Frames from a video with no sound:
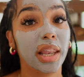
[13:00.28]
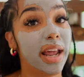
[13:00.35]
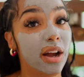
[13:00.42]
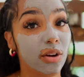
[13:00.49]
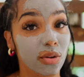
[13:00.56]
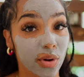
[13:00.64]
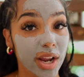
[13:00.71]

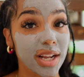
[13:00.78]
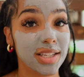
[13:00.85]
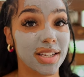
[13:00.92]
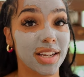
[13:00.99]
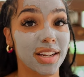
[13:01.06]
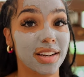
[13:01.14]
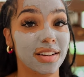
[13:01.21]
Now,
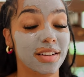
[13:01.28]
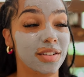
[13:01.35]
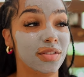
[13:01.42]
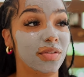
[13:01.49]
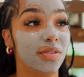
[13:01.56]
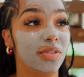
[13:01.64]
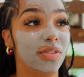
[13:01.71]
granted,
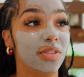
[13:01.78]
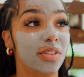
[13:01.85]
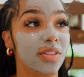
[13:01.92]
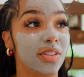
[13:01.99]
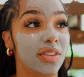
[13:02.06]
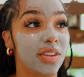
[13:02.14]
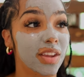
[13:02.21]

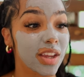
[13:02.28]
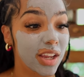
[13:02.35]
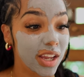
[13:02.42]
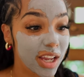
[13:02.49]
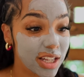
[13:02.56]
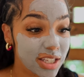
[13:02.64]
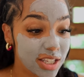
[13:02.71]

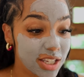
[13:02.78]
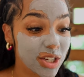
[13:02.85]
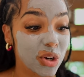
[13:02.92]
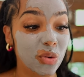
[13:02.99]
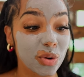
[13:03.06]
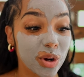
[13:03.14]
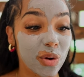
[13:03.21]
it
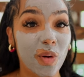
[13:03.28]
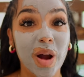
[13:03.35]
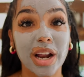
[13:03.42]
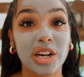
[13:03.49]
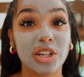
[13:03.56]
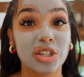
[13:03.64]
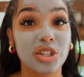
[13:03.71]
still
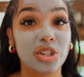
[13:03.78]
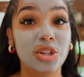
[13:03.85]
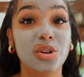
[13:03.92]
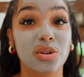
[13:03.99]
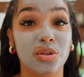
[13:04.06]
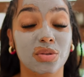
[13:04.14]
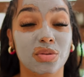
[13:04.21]
requires
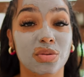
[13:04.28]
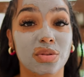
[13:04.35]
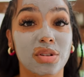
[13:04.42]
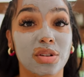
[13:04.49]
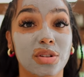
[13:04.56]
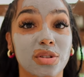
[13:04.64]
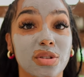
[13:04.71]
you
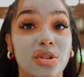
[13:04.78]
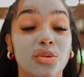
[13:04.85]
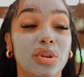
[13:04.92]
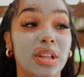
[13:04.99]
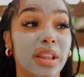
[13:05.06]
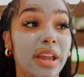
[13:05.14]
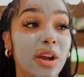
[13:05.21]
to
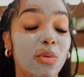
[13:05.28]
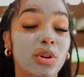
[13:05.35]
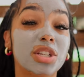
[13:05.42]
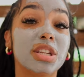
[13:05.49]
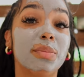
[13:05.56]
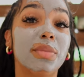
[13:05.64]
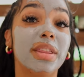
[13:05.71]

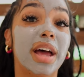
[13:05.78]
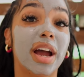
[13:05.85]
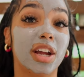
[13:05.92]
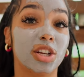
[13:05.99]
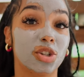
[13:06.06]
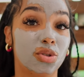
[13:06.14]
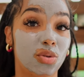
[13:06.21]
relinquish some of that
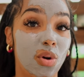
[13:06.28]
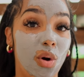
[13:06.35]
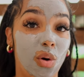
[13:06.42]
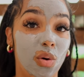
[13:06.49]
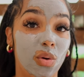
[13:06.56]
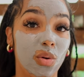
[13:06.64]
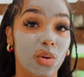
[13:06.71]

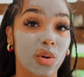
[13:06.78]
control